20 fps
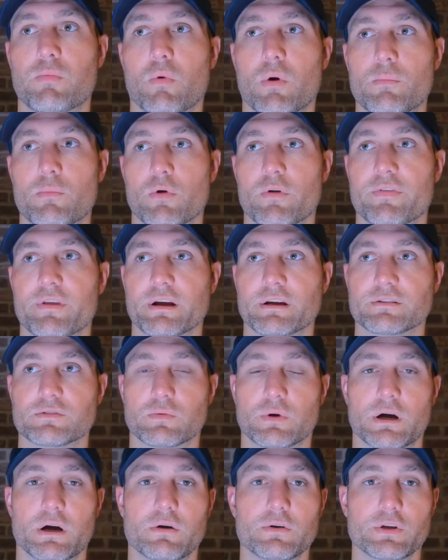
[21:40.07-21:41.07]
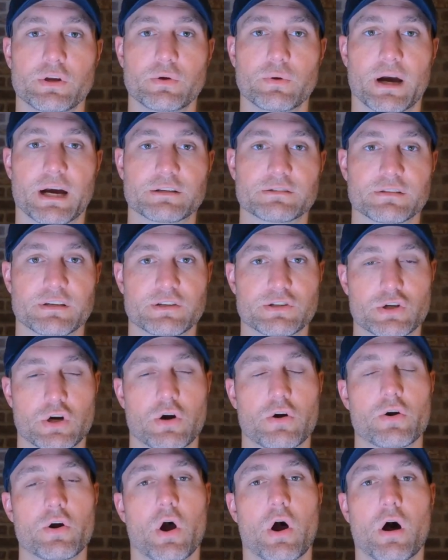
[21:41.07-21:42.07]
one more thing as well, you actually
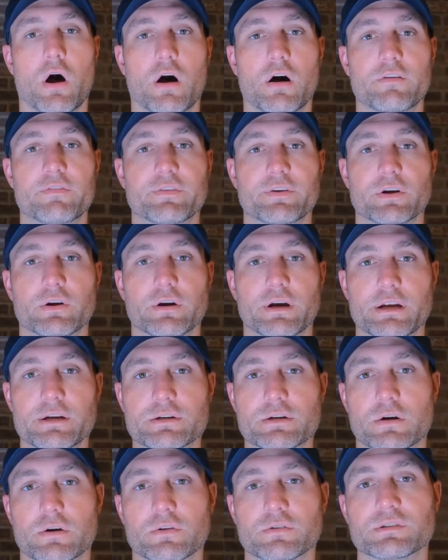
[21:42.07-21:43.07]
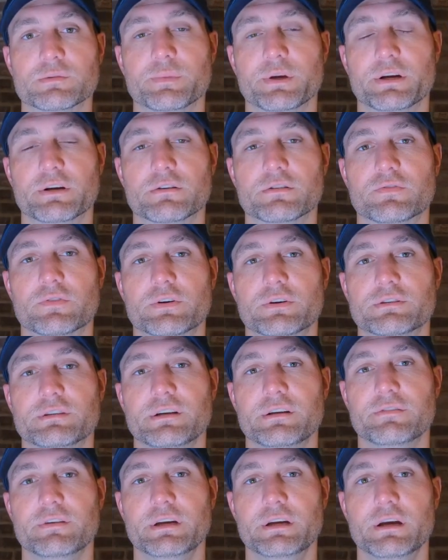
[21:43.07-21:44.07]
turn off your internal speakers for your
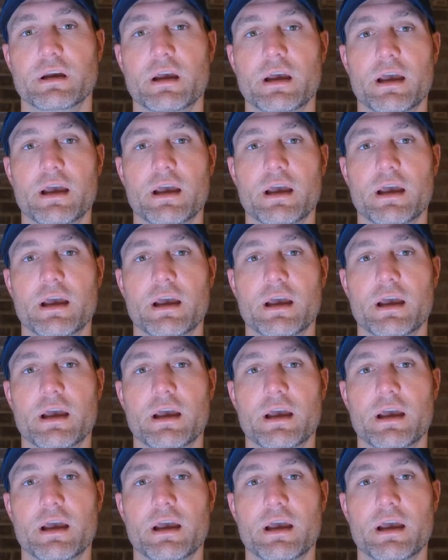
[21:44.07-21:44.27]
TV